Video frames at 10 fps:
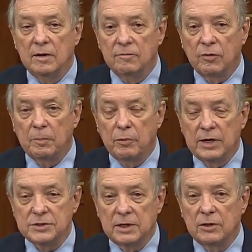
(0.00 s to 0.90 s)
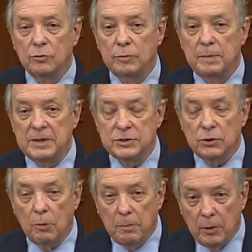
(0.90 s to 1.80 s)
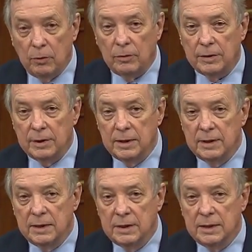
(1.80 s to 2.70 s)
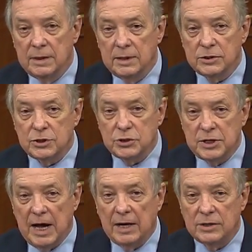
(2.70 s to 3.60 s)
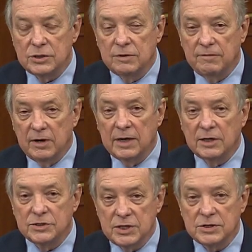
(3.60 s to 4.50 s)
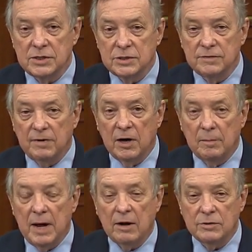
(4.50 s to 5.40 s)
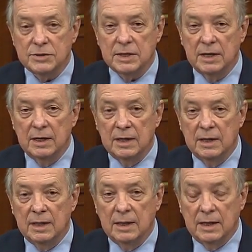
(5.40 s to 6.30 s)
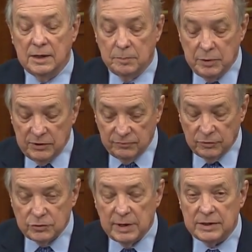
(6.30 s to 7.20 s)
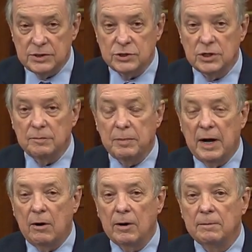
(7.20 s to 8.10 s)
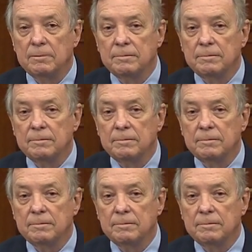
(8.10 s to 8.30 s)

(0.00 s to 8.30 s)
for a president who would be so bold as to challenge the very existence of our democracy and the peaceful transition of power.